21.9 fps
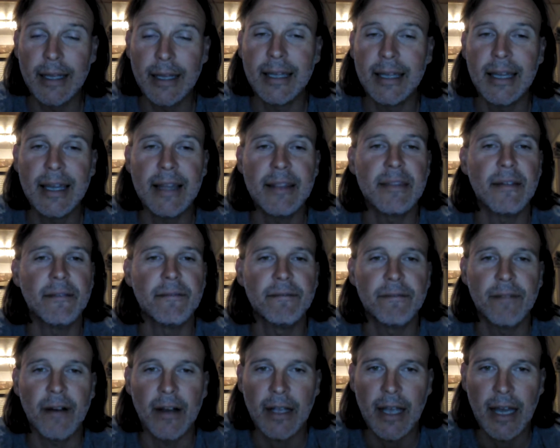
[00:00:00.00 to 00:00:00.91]
Get the
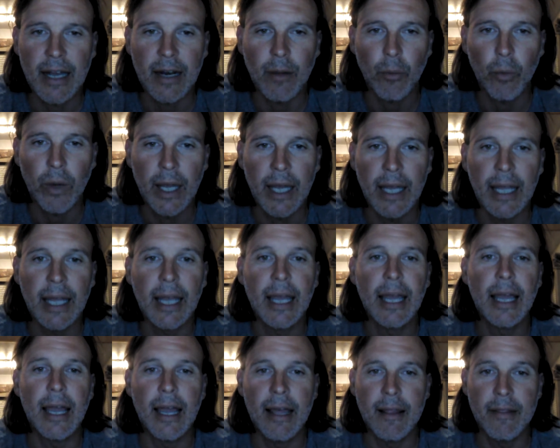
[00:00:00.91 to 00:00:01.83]
fuck out of the way,
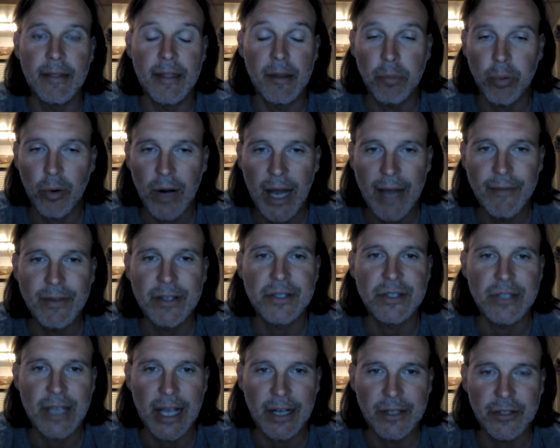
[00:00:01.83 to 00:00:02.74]
and the private
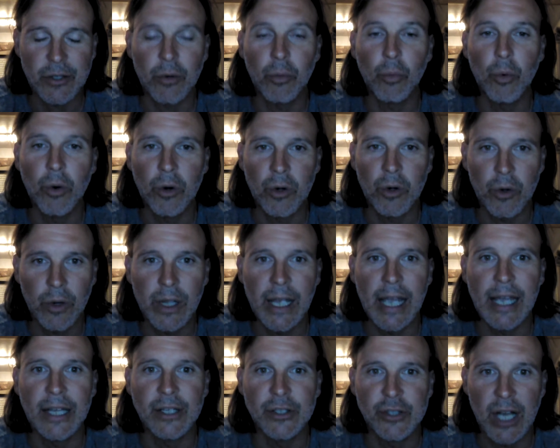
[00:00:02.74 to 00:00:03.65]
sector will
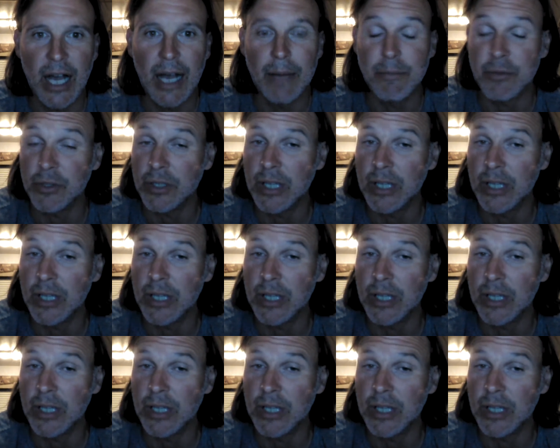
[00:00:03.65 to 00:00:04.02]
create jobs.